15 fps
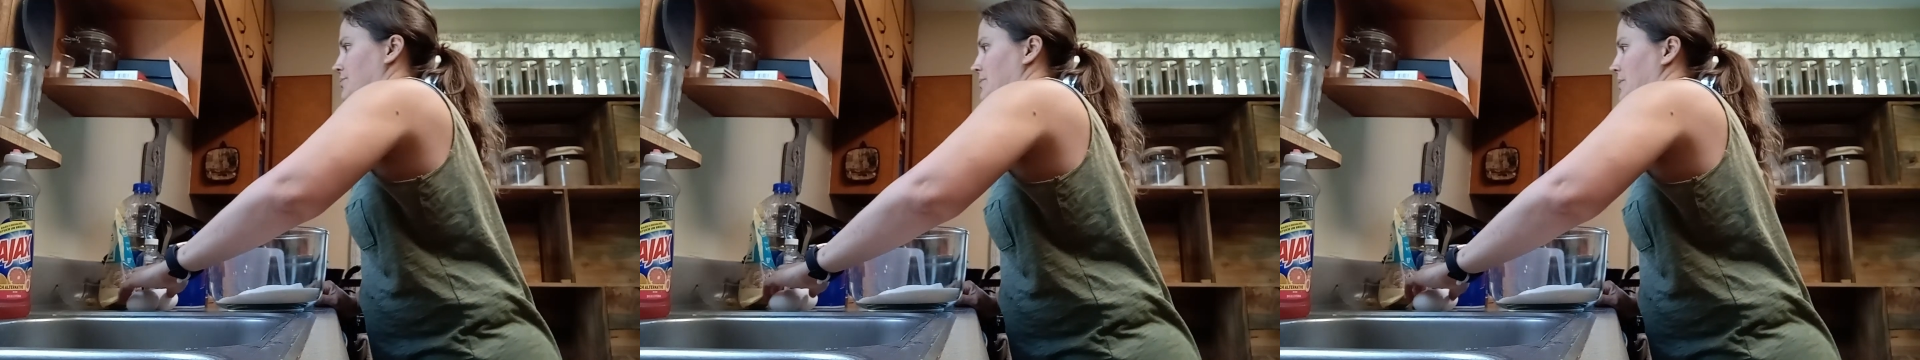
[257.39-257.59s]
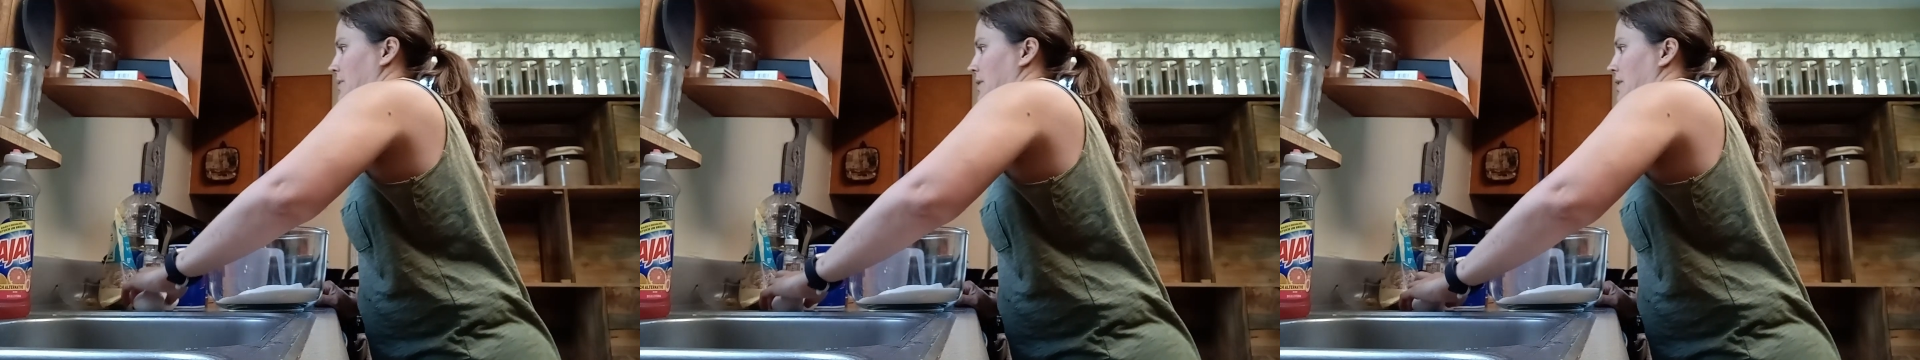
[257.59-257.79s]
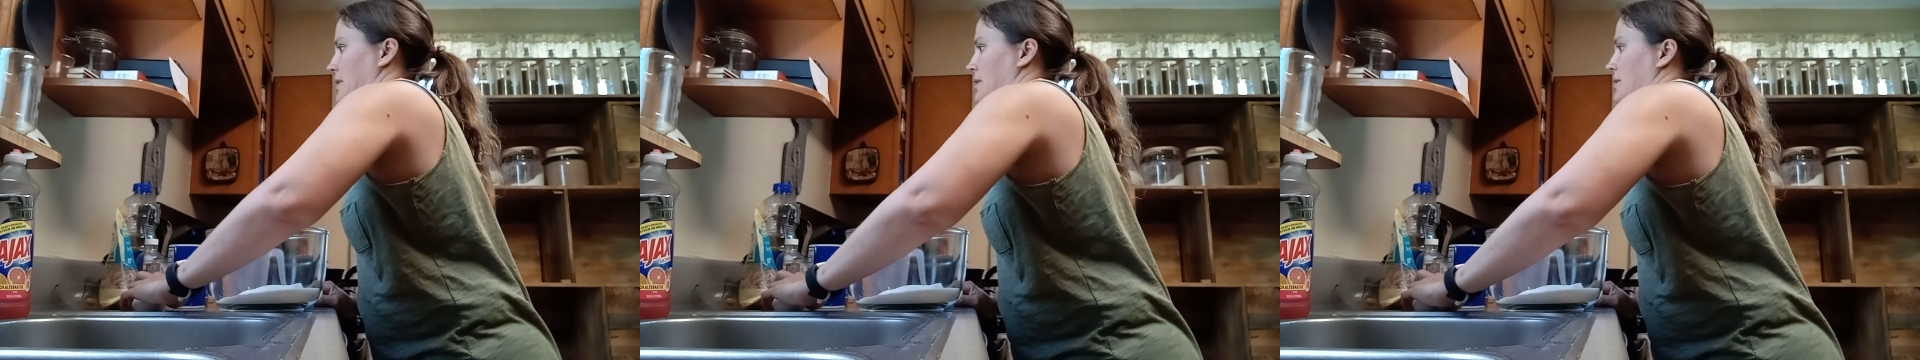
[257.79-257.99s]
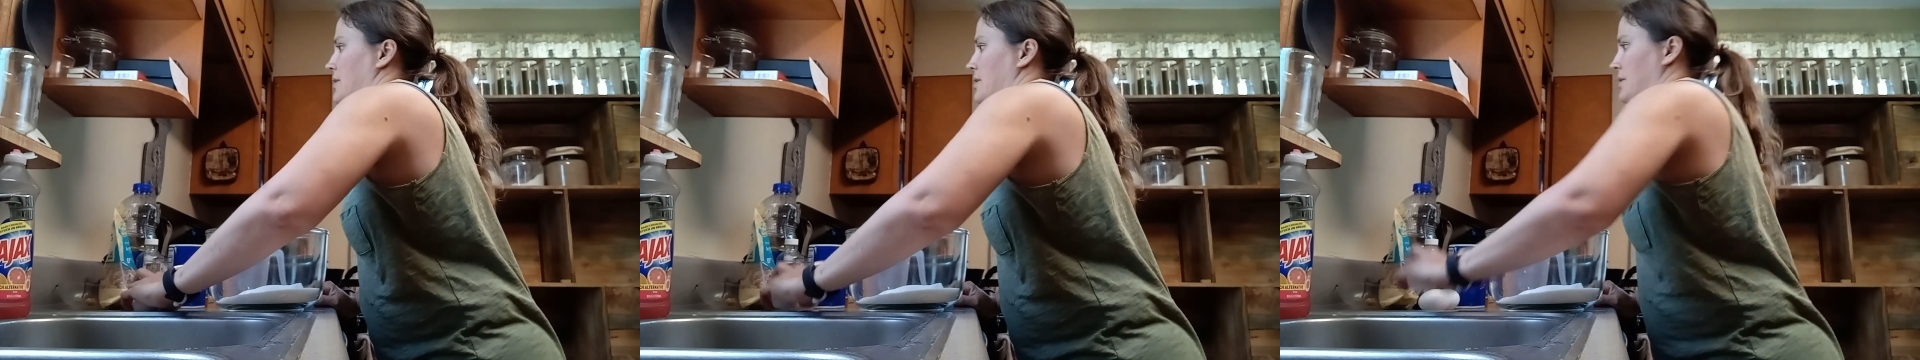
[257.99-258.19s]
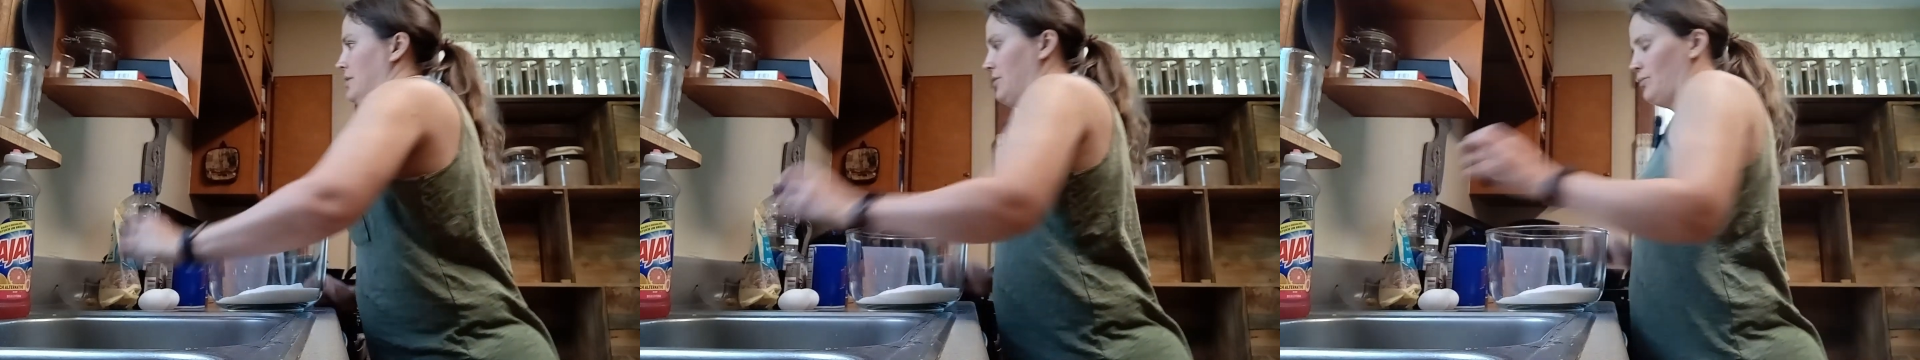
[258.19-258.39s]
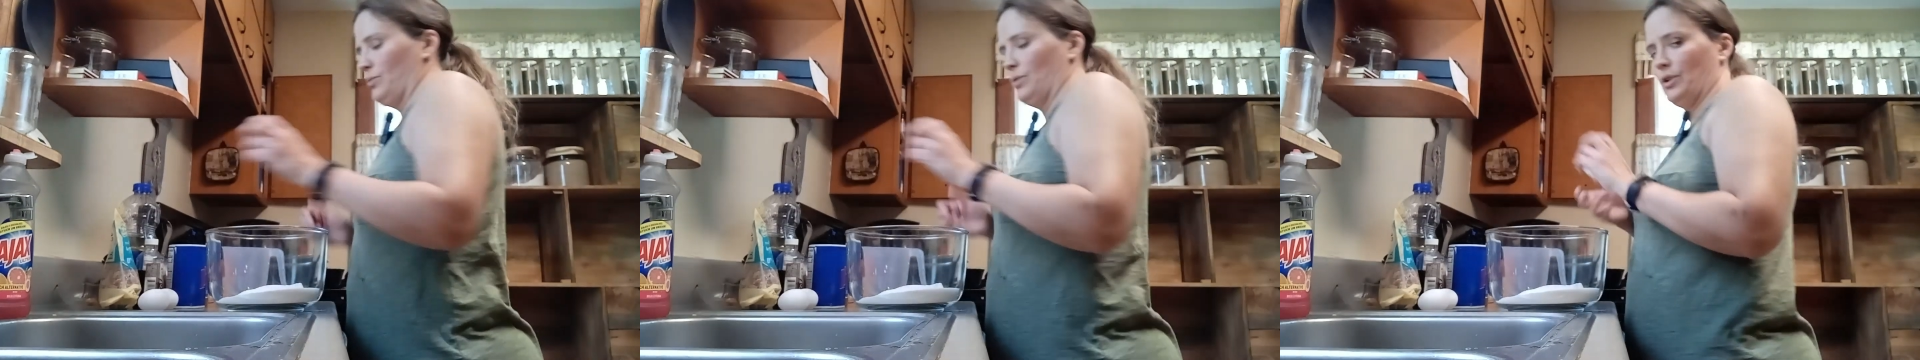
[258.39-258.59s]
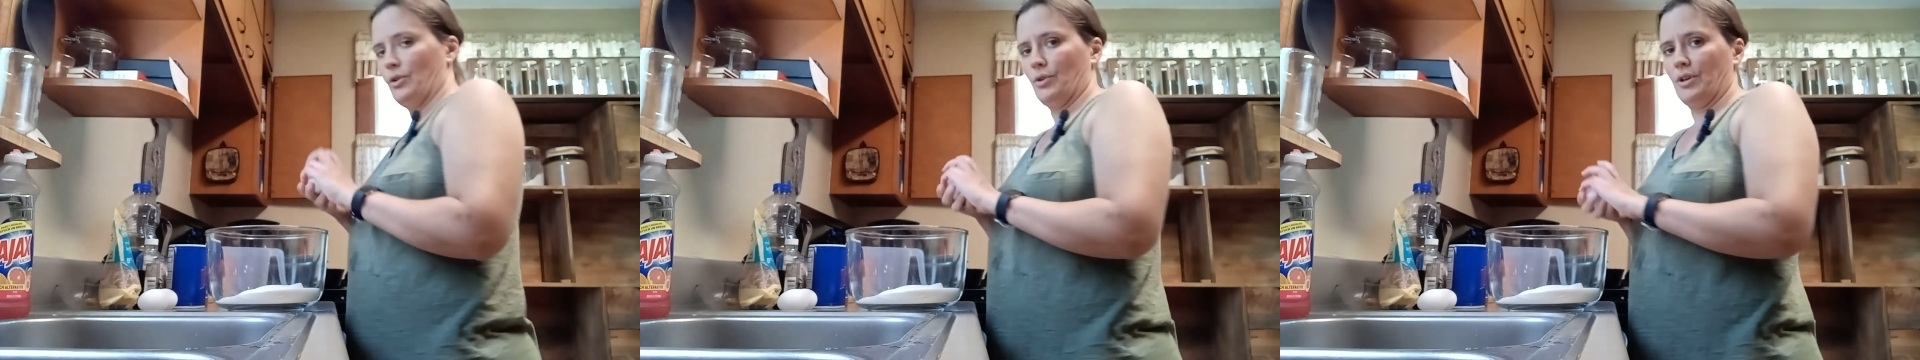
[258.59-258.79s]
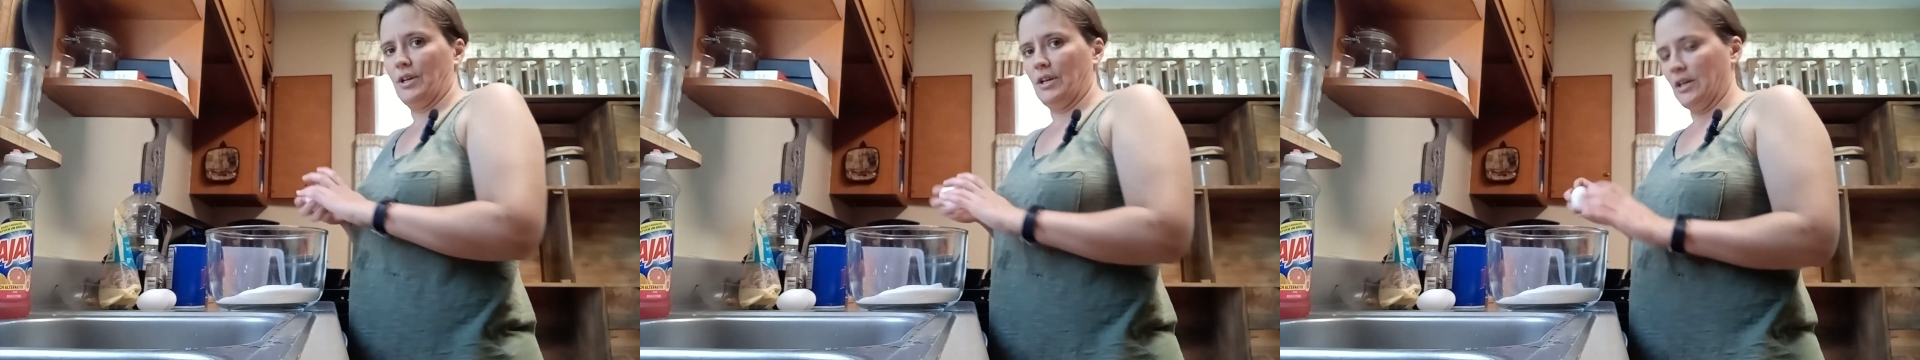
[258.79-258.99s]

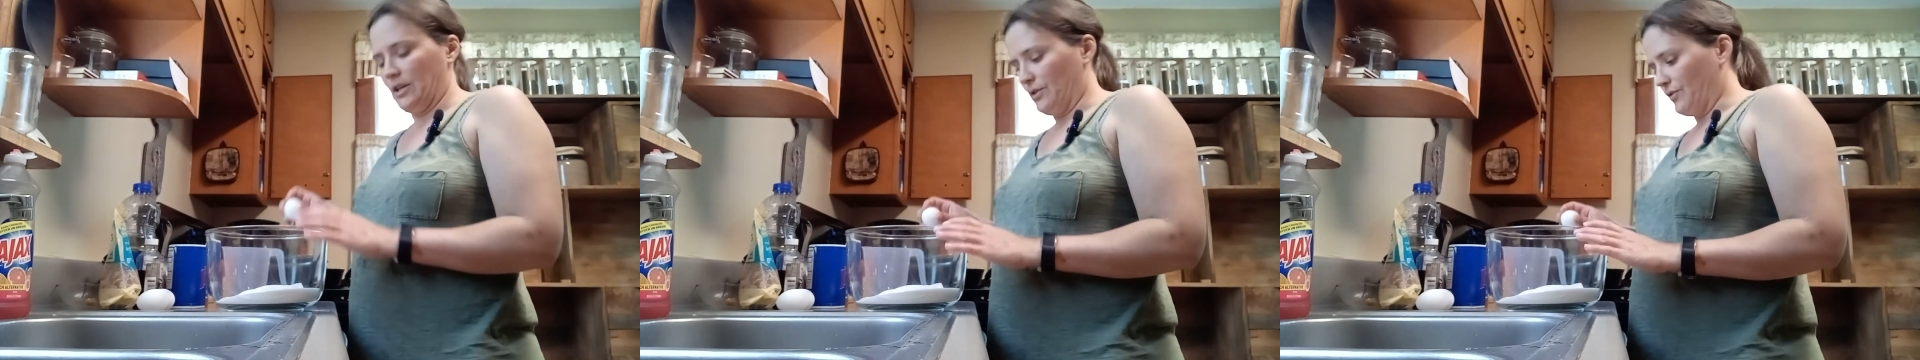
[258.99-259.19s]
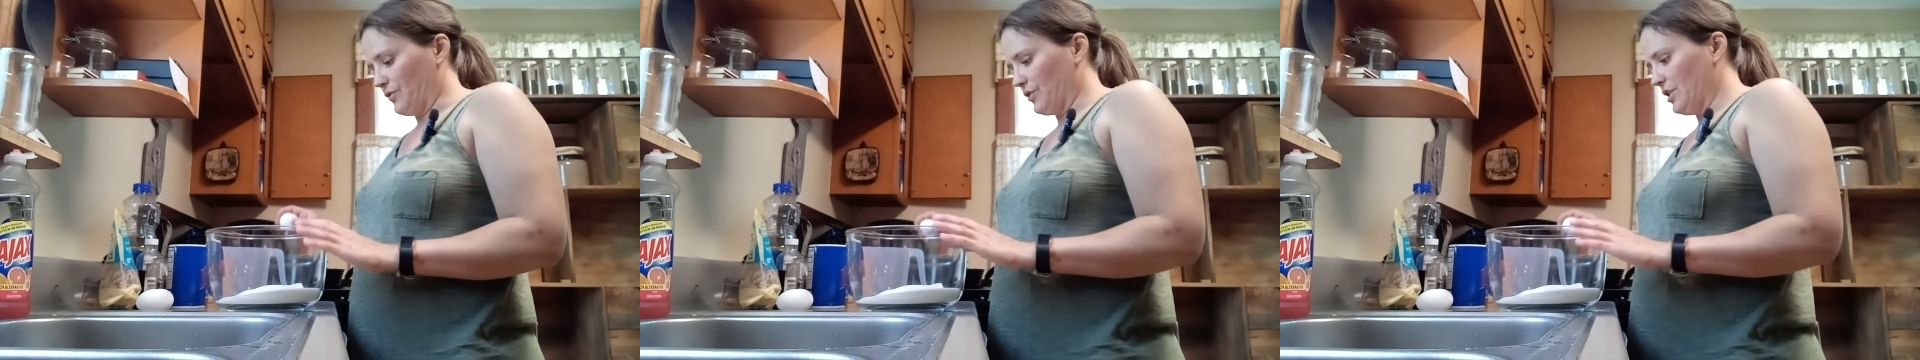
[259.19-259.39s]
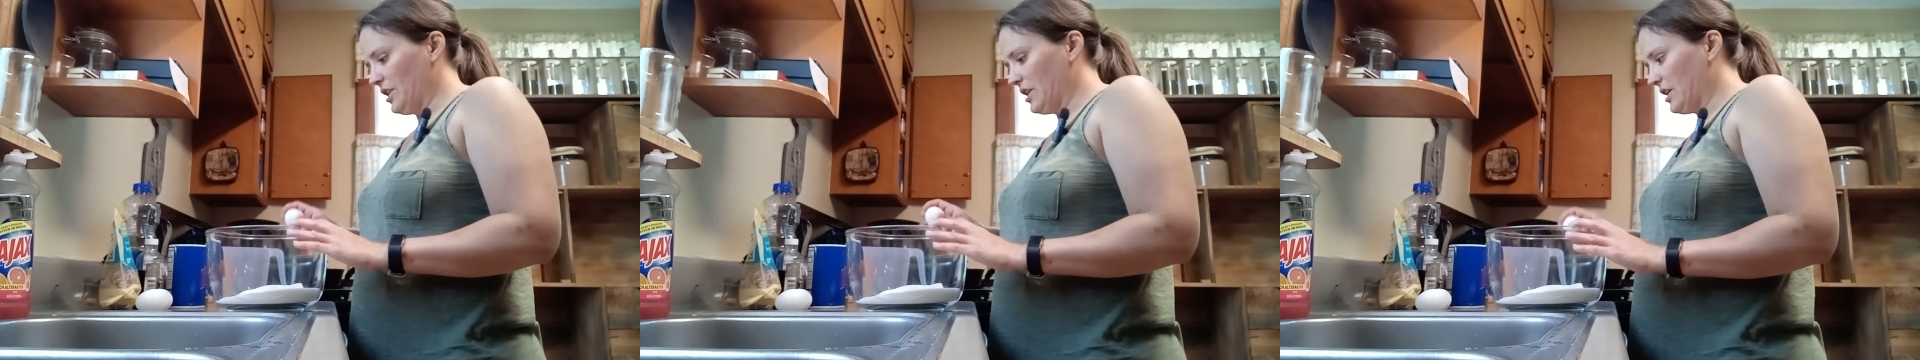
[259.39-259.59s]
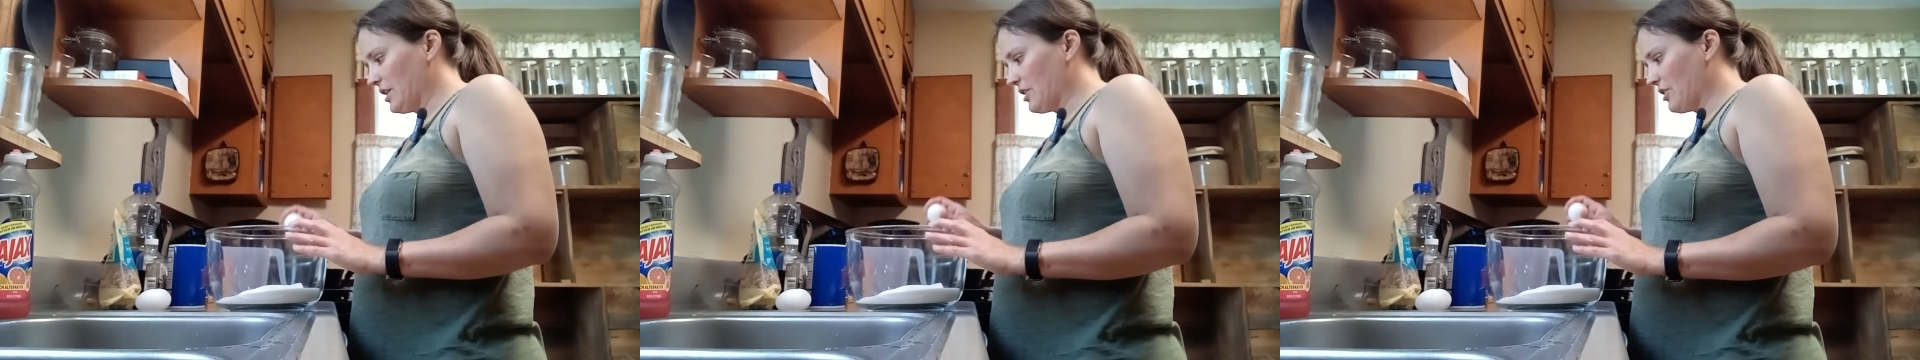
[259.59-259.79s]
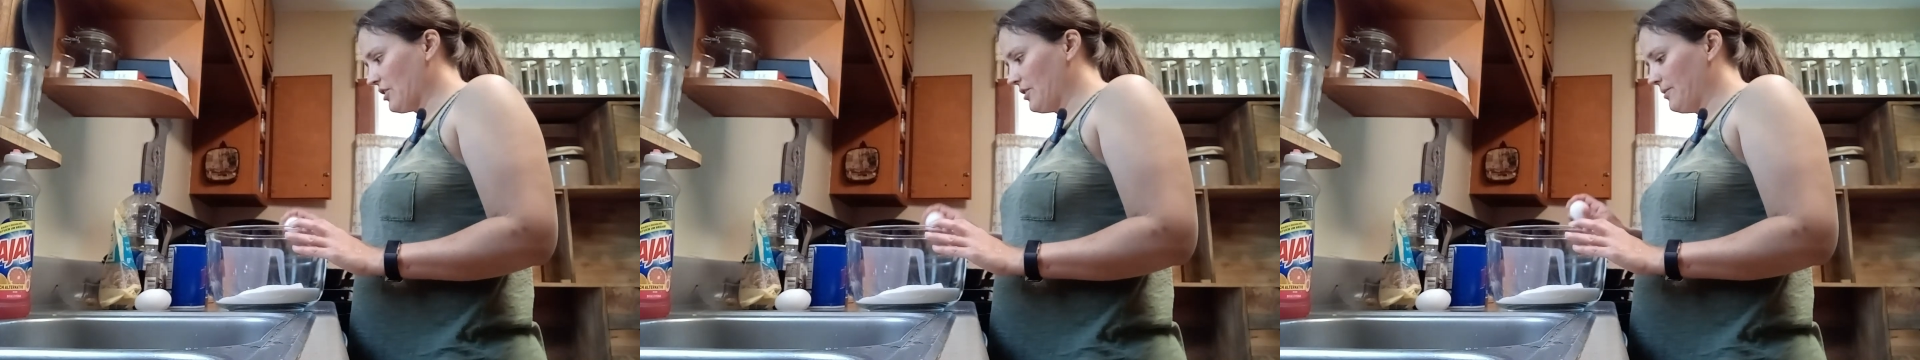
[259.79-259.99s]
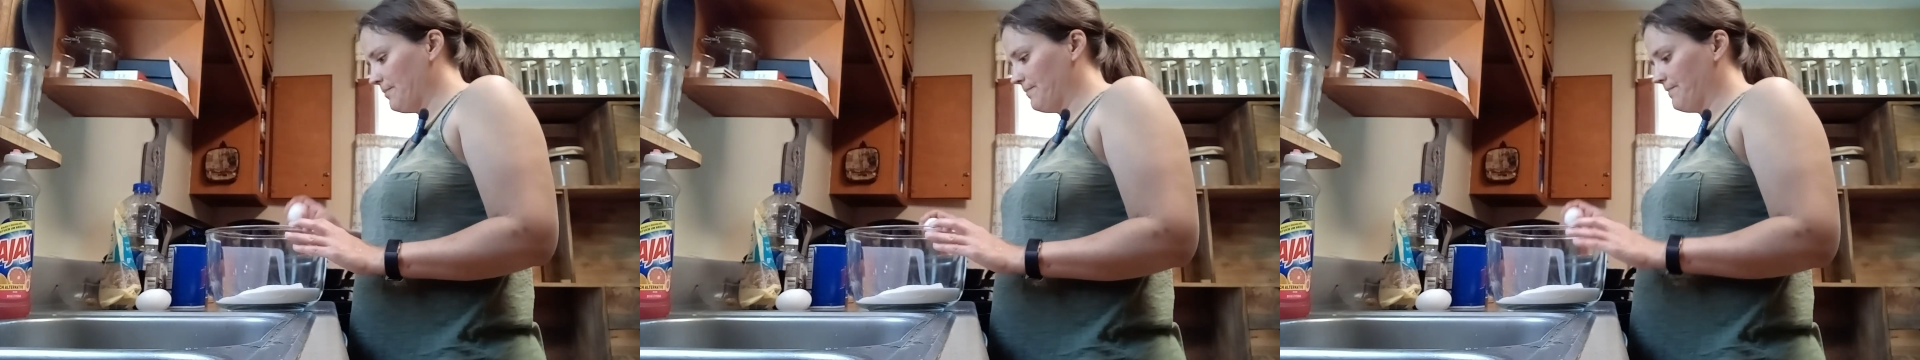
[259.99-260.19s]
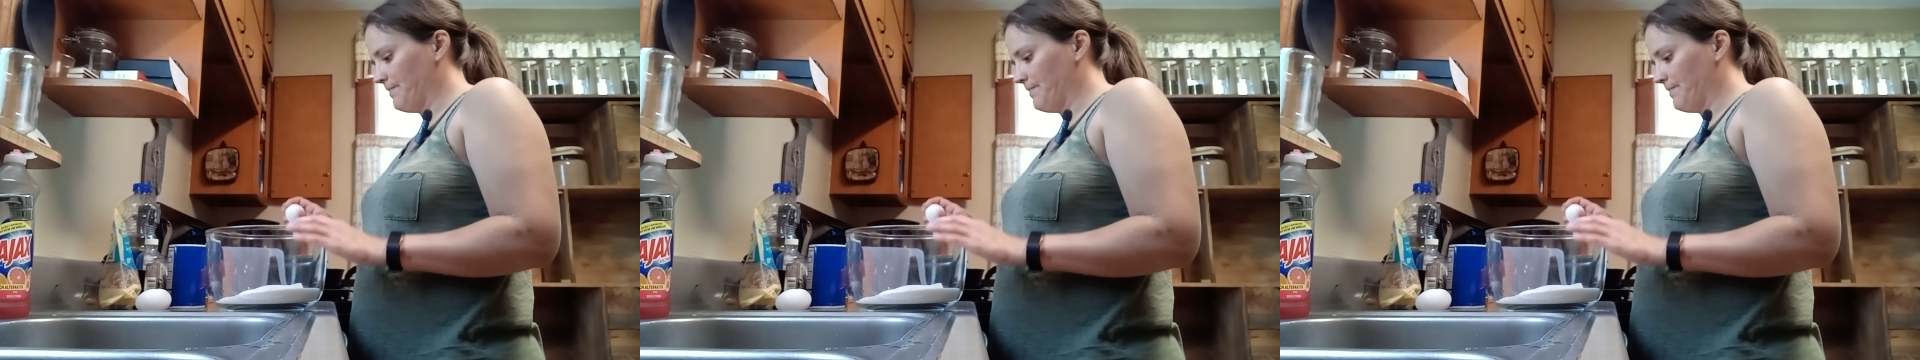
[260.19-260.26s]
We're going to add 3 eggs.